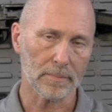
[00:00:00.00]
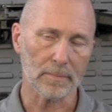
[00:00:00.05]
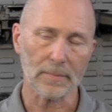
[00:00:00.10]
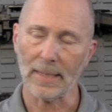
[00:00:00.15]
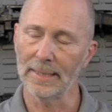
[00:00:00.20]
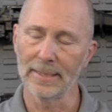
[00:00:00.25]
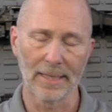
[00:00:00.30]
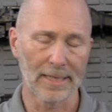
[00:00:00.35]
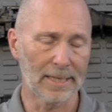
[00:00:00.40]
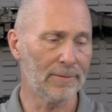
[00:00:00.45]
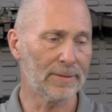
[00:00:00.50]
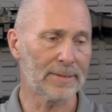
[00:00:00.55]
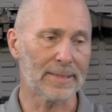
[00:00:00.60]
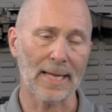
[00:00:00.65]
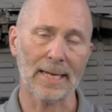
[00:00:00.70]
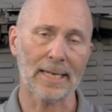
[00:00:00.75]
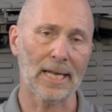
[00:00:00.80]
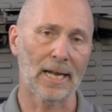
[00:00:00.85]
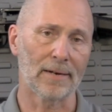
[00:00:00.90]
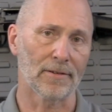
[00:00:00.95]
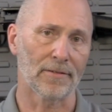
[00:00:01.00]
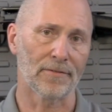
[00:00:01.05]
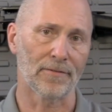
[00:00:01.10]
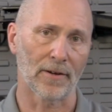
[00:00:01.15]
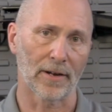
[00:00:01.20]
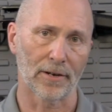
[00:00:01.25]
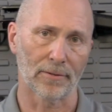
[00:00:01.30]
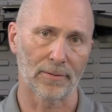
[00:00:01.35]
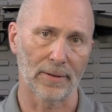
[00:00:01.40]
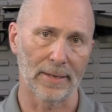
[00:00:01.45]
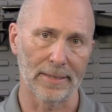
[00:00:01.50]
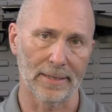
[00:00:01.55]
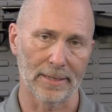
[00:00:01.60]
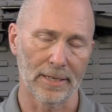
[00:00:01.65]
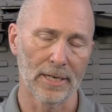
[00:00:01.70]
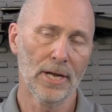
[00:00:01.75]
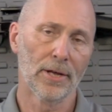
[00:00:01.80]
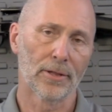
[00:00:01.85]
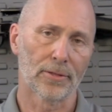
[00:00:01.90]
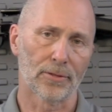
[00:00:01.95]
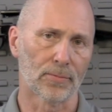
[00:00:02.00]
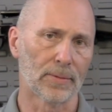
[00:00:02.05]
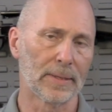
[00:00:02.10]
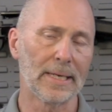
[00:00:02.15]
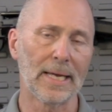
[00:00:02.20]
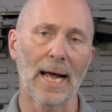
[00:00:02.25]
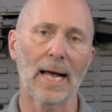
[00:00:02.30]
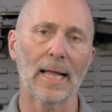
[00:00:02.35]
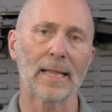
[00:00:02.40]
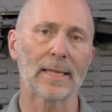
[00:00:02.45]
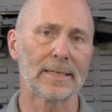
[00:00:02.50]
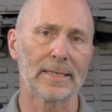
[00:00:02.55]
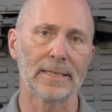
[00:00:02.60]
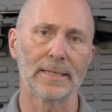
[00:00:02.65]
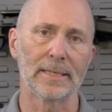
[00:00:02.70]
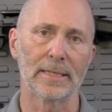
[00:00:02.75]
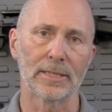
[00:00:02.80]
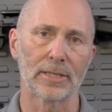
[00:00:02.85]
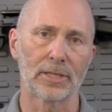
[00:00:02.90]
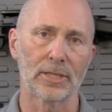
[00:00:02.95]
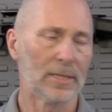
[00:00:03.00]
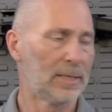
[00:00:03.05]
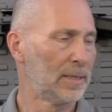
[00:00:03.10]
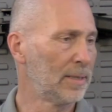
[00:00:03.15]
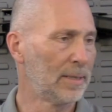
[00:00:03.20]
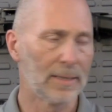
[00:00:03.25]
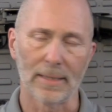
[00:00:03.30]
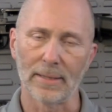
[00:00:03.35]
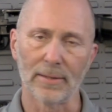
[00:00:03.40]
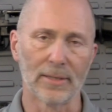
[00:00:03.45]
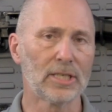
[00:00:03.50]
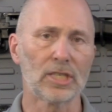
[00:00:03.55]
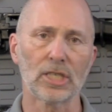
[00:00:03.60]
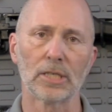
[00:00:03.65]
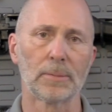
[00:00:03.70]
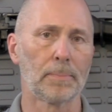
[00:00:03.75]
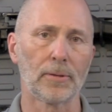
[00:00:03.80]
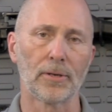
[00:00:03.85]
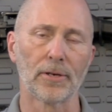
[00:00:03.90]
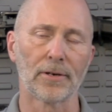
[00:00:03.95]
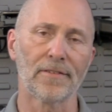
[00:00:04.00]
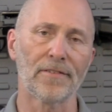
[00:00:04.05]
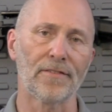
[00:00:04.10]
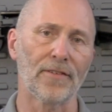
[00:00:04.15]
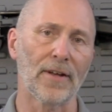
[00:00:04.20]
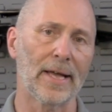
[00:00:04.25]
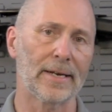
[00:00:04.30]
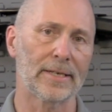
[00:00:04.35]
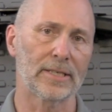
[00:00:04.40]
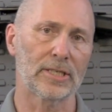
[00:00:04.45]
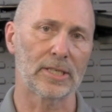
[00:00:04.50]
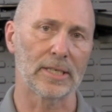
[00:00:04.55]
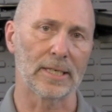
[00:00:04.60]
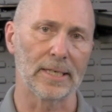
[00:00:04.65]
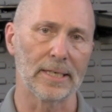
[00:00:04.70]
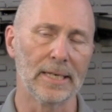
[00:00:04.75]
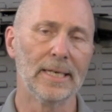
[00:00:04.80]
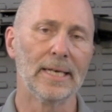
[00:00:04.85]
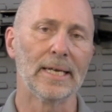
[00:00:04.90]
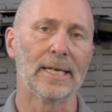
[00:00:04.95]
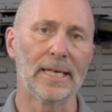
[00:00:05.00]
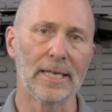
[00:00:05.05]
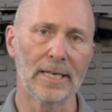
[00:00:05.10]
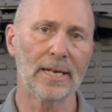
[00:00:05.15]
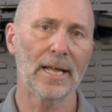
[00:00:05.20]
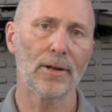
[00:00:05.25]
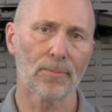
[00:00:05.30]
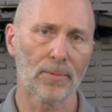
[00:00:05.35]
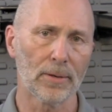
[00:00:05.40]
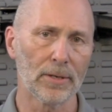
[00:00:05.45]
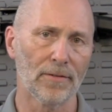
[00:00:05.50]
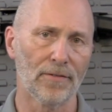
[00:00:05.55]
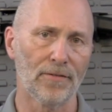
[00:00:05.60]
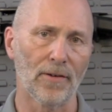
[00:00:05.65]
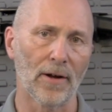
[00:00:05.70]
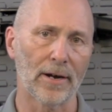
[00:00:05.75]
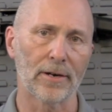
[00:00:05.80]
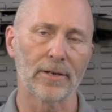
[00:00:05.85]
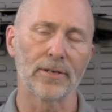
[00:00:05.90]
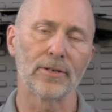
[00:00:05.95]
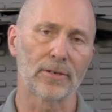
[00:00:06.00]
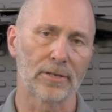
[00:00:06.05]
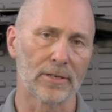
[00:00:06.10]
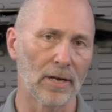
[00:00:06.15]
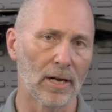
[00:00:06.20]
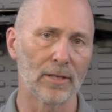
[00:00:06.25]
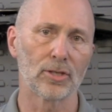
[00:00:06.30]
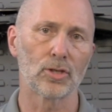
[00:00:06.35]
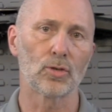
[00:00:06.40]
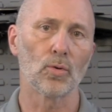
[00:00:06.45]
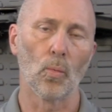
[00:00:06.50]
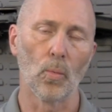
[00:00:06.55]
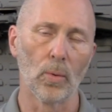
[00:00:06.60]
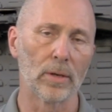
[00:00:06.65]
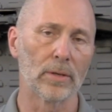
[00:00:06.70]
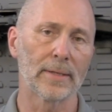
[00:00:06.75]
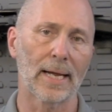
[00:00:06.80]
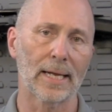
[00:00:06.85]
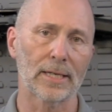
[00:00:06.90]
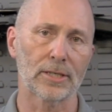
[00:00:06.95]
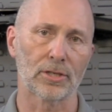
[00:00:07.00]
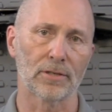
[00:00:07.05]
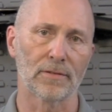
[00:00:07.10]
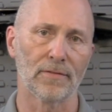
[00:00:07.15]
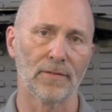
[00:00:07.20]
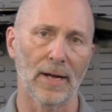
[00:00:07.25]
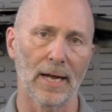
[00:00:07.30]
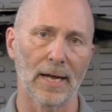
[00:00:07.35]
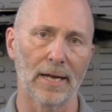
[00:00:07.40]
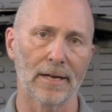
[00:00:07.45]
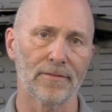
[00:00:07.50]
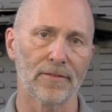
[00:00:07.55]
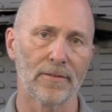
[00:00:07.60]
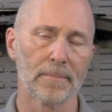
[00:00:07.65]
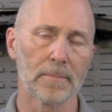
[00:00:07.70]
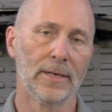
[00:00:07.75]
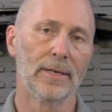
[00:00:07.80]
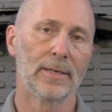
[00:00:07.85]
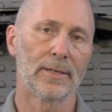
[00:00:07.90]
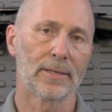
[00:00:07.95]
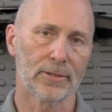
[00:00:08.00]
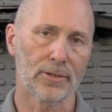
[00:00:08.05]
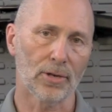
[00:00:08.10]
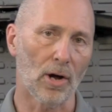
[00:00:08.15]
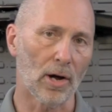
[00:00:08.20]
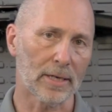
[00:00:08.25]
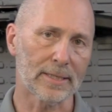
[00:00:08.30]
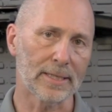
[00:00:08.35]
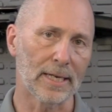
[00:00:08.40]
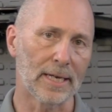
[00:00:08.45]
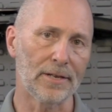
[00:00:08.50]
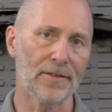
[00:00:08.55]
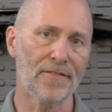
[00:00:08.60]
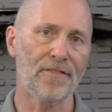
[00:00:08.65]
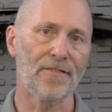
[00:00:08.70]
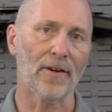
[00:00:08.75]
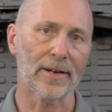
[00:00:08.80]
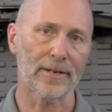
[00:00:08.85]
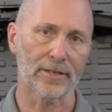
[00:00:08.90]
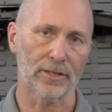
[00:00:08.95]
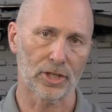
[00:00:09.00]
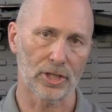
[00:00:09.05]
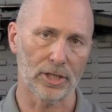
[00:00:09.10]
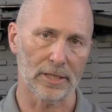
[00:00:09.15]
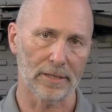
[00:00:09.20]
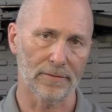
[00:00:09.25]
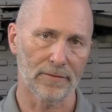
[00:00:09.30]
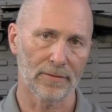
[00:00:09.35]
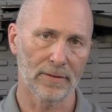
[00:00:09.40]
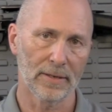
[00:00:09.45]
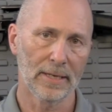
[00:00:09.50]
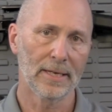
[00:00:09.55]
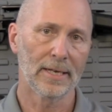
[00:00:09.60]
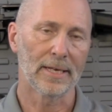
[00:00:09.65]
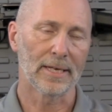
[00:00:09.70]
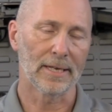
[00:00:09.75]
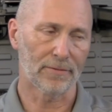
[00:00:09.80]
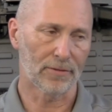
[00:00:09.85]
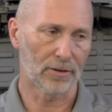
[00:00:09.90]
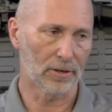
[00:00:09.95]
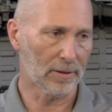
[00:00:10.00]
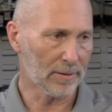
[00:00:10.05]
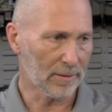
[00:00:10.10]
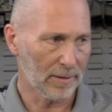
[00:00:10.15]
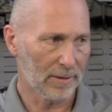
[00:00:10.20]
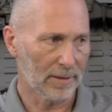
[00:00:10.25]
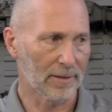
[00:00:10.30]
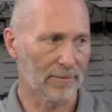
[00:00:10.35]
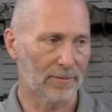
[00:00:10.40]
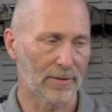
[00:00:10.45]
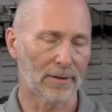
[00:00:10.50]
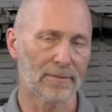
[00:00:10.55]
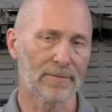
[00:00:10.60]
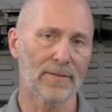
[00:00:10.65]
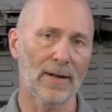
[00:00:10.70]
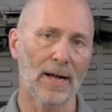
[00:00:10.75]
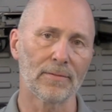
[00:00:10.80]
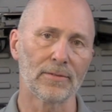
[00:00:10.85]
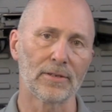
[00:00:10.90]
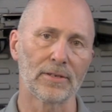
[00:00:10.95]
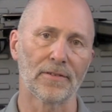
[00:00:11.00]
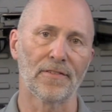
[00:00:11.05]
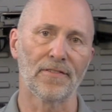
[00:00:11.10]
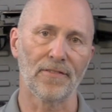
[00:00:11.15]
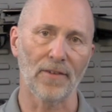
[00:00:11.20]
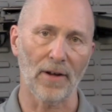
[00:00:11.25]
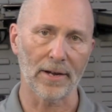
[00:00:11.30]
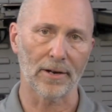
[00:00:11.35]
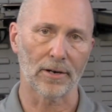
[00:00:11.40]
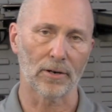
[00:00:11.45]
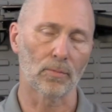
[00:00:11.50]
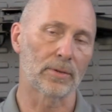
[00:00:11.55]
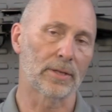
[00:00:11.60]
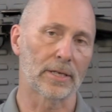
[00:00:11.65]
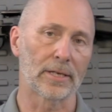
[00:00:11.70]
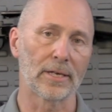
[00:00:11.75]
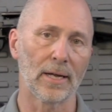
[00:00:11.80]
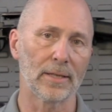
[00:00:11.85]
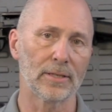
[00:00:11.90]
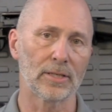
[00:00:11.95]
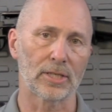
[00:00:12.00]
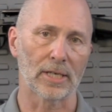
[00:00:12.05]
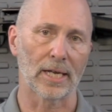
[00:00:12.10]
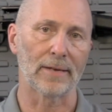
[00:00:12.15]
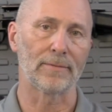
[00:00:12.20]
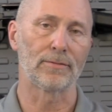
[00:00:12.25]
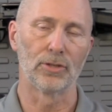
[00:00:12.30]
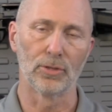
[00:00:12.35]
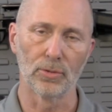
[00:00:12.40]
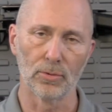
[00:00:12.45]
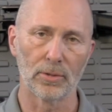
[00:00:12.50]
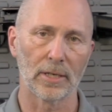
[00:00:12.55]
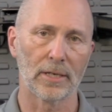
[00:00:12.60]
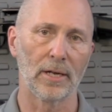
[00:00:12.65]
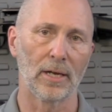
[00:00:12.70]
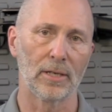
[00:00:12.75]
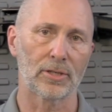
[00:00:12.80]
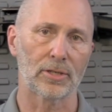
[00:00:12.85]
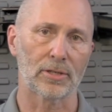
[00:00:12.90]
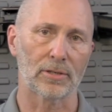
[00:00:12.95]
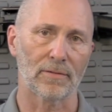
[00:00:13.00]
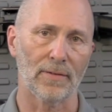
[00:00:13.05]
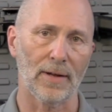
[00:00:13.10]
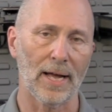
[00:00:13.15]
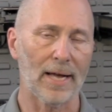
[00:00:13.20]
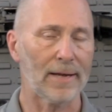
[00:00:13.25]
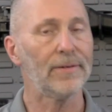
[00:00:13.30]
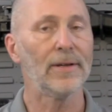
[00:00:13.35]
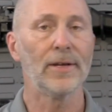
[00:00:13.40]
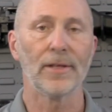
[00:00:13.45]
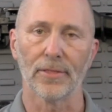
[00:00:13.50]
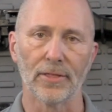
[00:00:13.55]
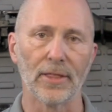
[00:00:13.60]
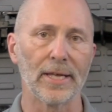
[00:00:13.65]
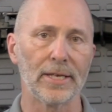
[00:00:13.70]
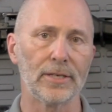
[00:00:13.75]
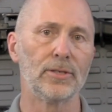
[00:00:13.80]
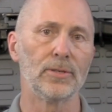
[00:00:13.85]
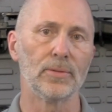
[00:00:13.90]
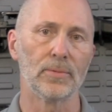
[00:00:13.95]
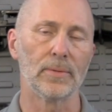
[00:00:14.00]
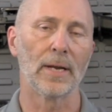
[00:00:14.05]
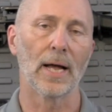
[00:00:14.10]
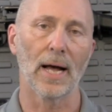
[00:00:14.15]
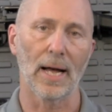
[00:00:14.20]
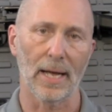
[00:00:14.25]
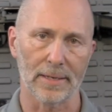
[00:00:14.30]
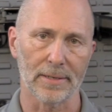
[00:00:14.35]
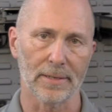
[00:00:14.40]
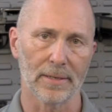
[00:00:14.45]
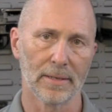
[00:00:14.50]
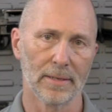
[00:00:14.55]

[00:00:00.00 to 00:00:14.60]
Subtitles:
And they give it that kind of a fire rating. The reality is, this is pure fantasy. In a real fire, your guns will not survive. Talk to any fire chief. If they're involved in a fire with a gun safe, do the guns survive? They do not.